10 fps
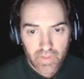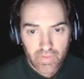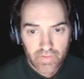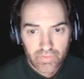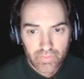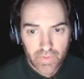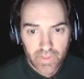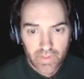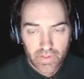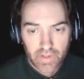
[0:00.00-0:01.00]
This
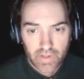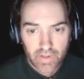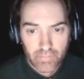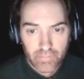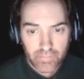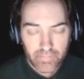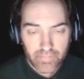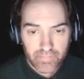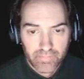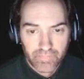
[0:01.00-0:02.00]
one,
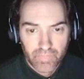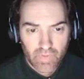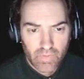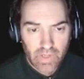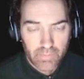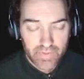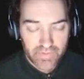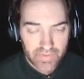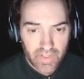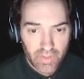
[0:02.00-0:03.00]
Robin
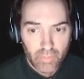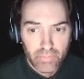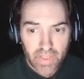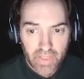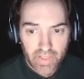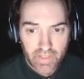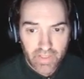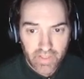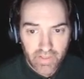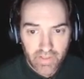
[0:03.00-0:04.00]
doesn't send you men,
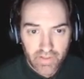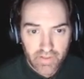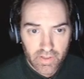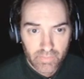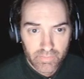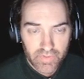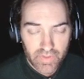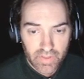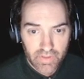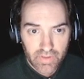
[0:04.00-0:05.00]
he comes
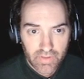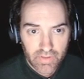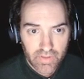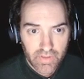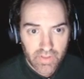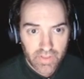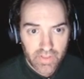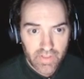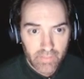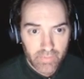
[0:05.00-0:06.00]
and
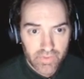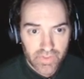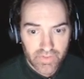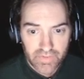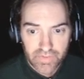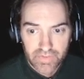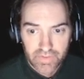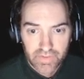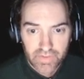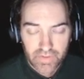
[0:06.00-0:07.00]
damages
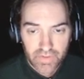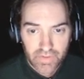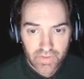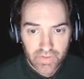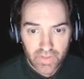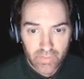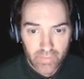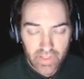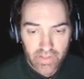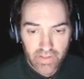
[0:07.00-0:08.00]
the
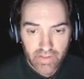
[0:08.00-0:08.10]
enemy